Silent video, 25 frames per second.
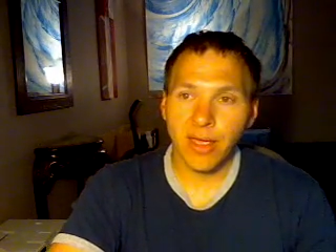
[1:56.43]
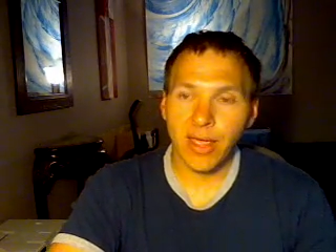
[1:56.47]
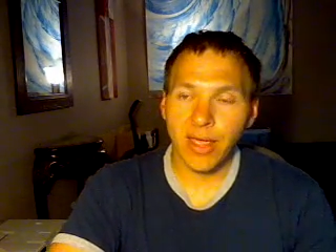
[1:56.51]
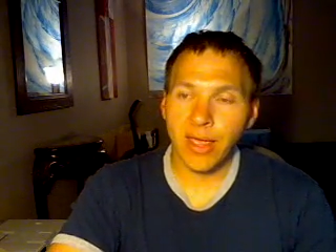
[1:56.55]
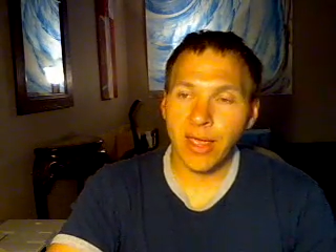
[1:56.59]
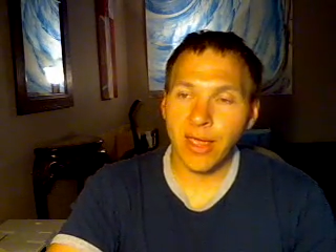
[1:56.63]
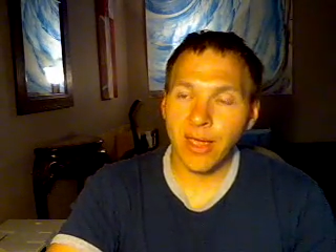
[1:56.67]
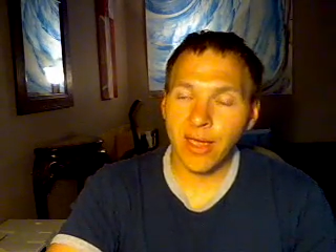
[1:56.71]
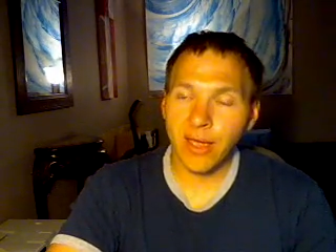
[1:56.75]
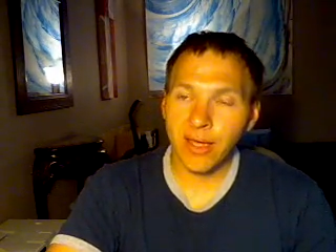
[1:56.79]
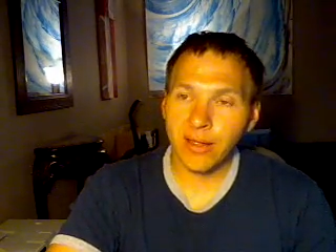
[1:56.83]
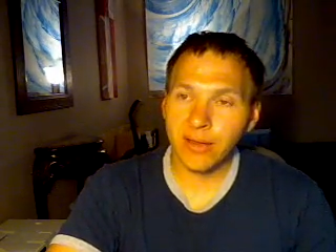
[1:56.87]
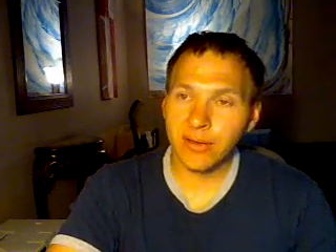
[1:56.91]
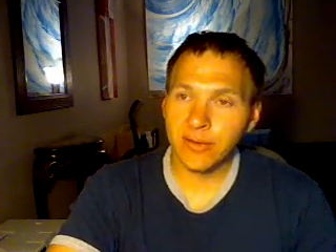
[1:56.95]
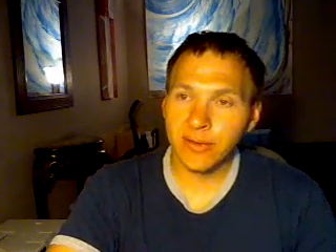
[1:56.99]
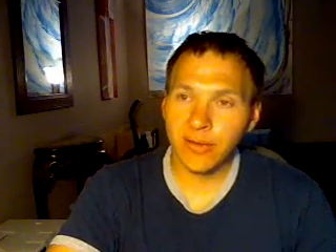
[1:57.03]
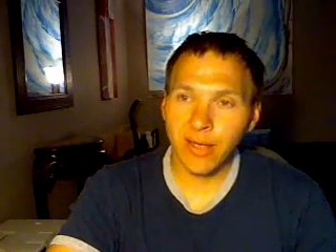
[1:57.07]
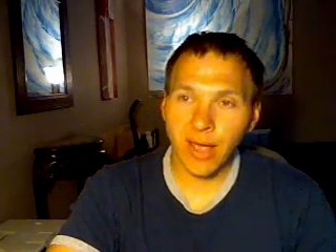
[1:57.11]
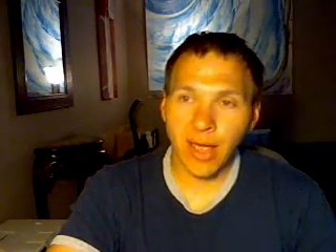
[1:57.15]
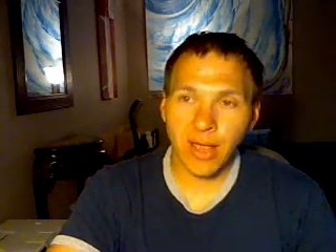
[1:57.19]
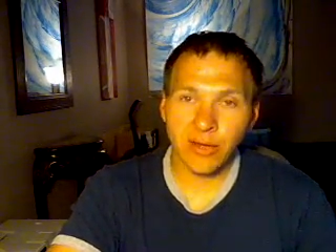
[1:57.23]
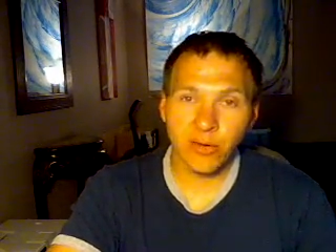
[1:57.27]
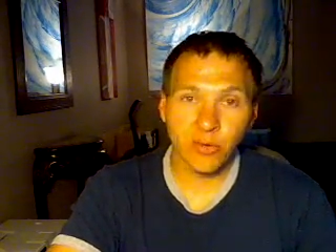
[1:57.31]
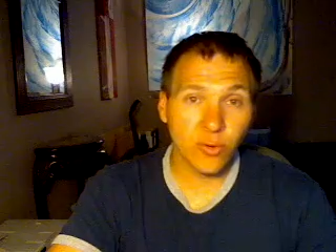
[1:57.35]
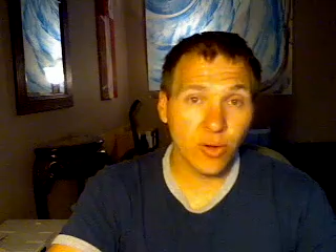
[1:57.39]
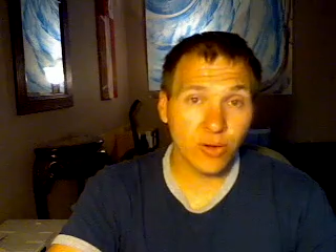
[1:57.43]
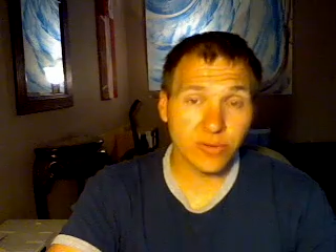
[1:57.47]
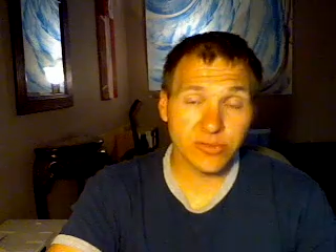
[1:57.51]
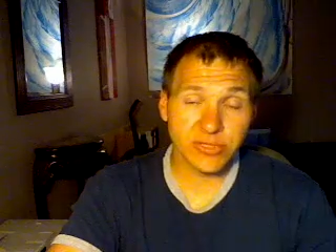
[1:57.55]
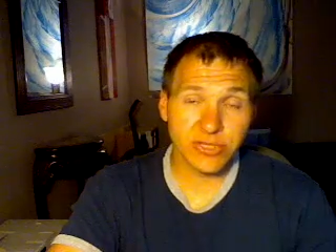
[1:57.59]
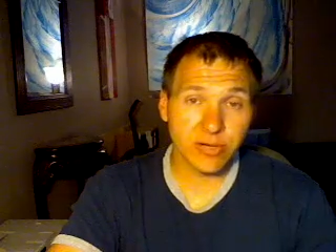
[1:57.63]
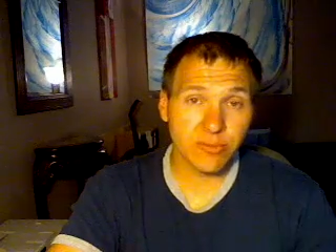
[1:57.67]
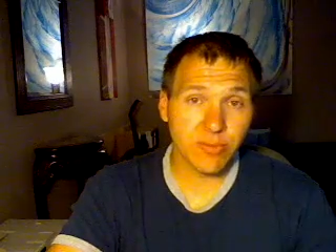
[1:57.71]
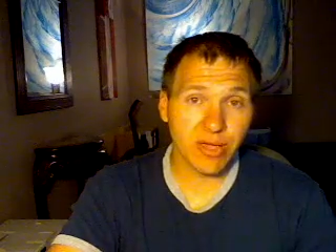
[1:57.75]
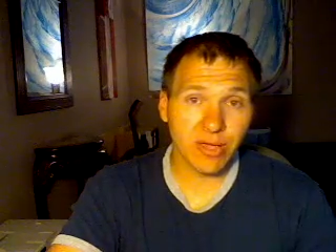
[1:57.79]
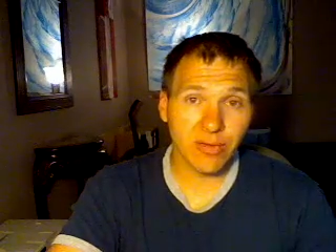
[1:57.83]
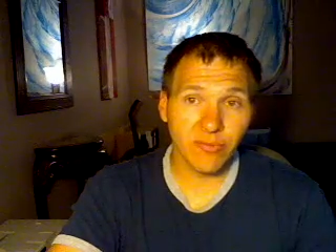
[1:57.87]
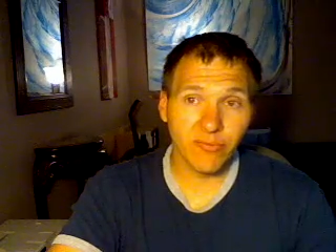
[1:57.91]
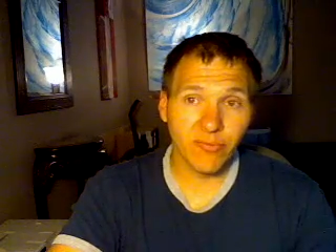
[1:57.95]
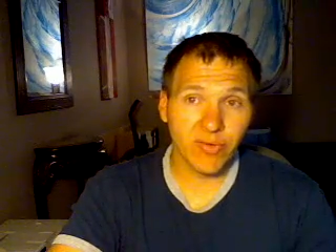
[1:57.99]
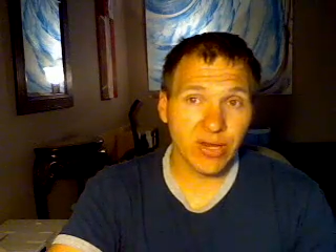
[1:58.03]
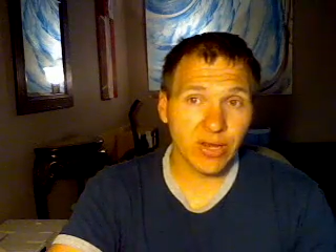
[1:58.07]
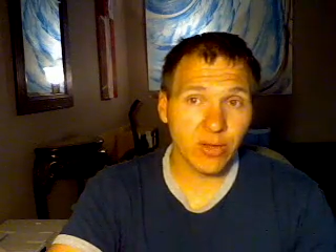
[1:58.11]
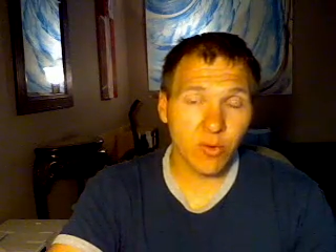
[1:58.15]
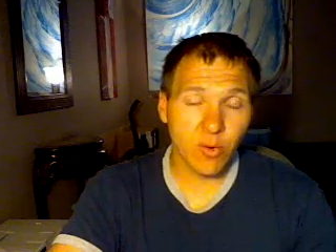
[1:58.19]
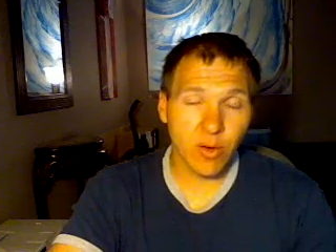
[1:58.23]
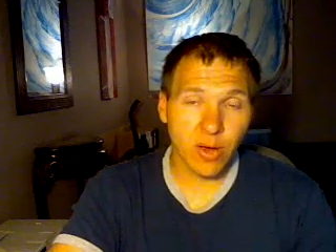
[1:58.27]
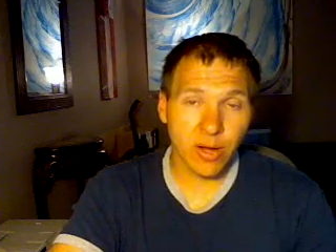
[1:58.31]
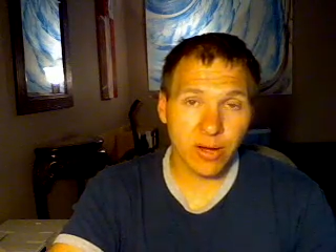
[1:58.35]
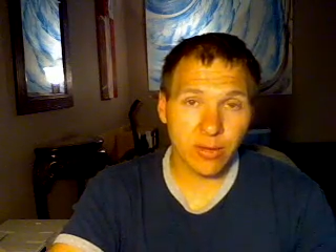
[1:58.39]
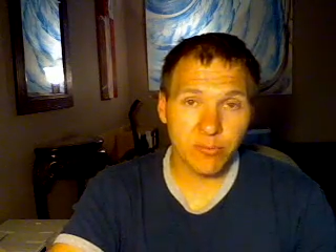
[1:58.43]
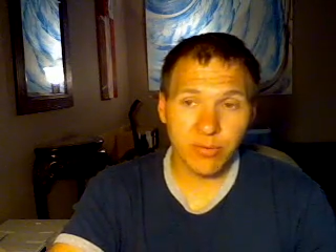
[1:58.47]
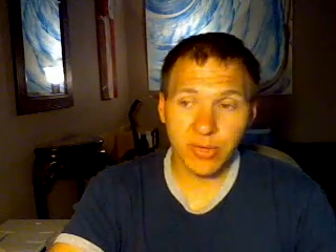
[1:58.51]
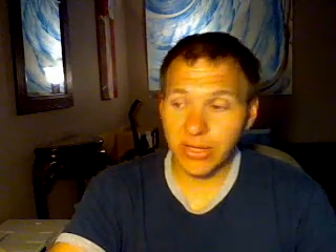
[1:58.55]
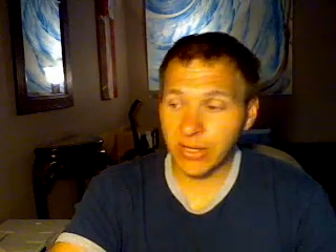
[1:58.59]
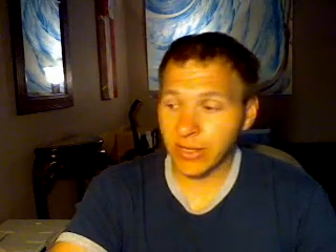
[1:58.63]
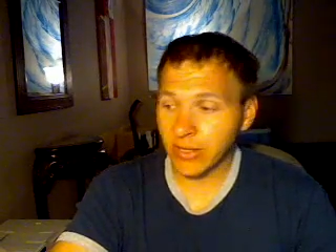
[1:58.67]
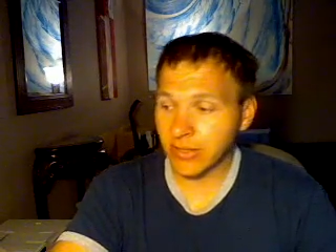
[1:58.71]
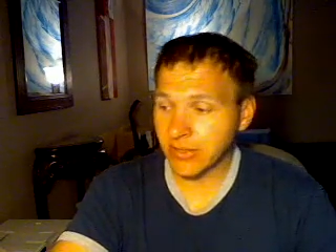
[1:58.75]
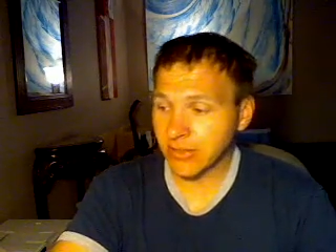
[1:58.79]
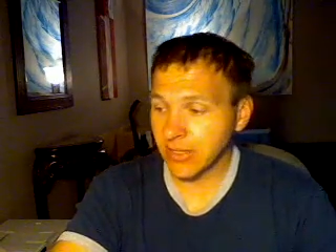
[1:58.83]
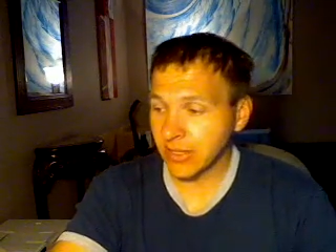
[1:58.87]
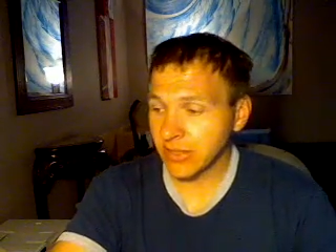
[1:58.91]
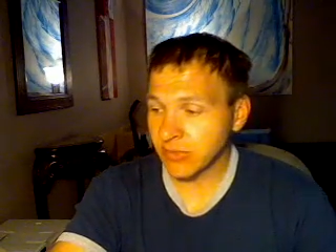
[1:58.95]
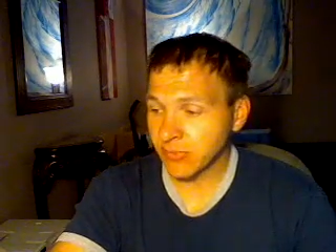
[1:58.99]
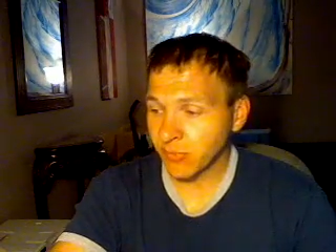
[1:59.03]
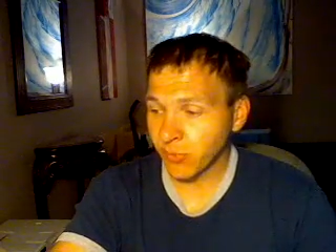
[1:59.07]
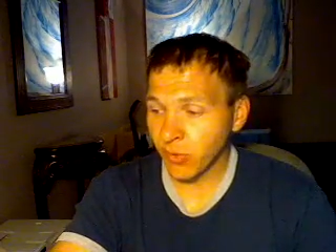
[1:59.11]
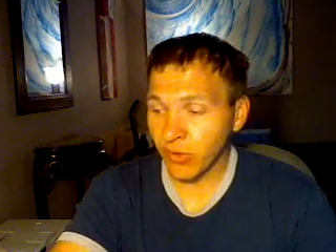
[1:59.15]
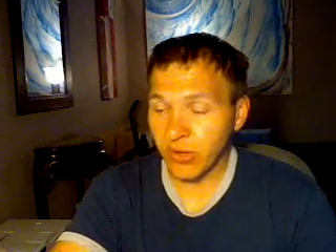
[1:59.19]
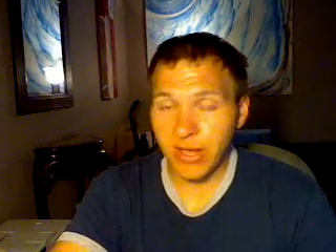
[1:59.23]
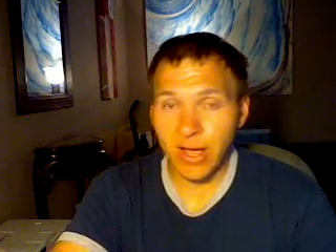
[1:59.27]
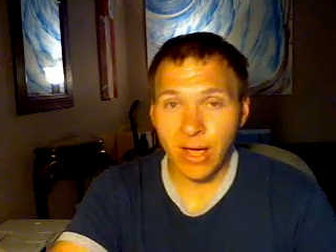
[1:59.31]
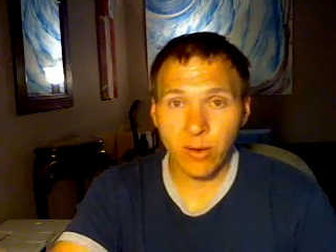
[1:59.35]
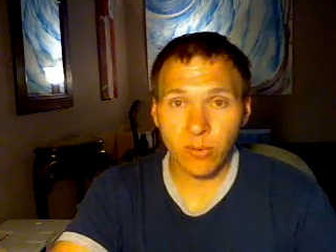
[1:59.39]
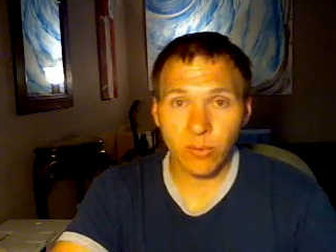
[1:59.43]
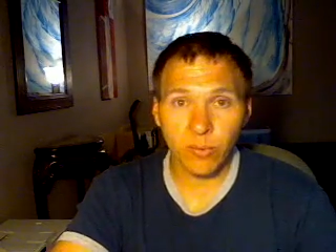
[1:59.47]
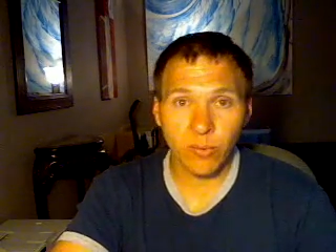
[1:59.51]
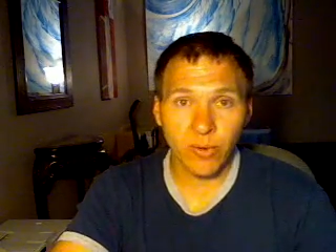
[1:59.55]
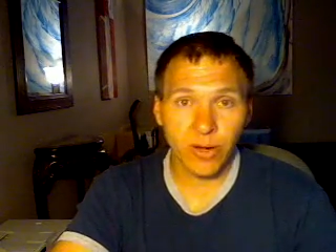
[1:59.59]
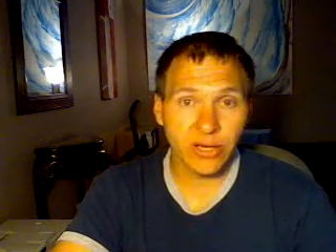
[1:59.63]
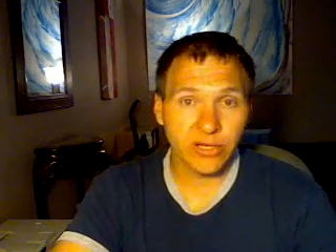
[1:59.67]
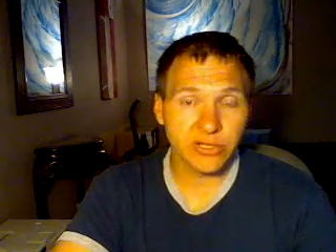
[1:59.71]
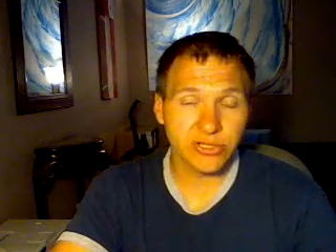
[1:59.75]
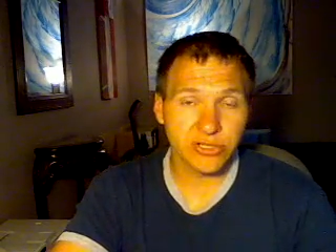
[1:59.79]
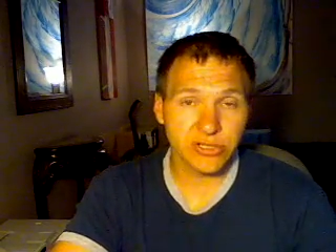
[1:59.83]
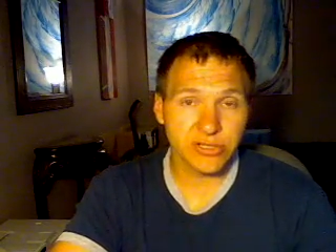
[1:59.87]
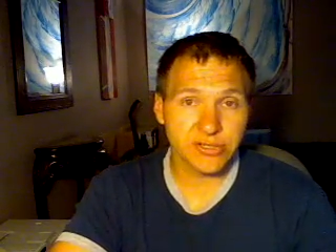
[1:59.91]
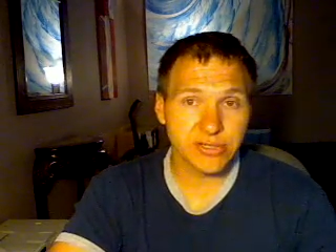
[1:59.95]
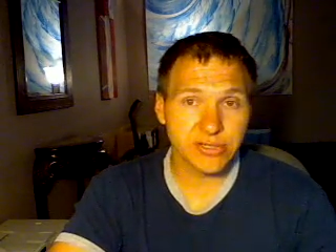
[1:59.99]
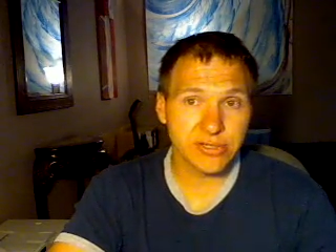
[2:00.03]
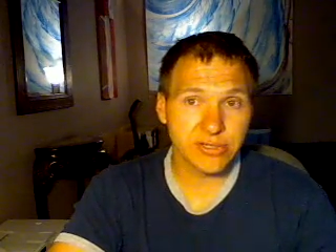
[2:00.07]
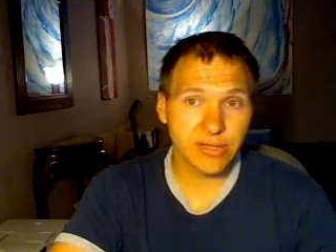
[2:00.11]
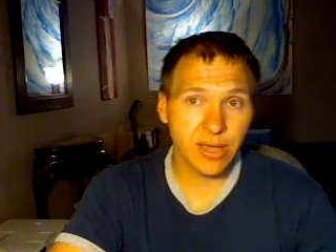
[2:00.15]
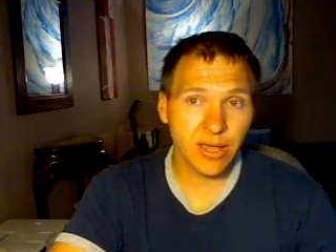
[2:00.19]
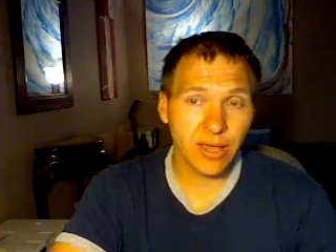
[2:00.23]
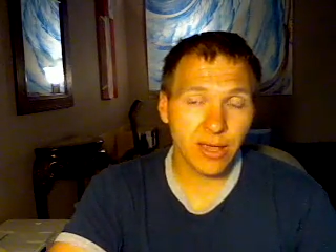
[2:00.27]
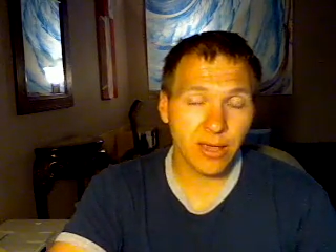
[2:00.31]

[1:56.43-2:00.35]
And I knew I was going to make a video on it because it's pretty outrageous.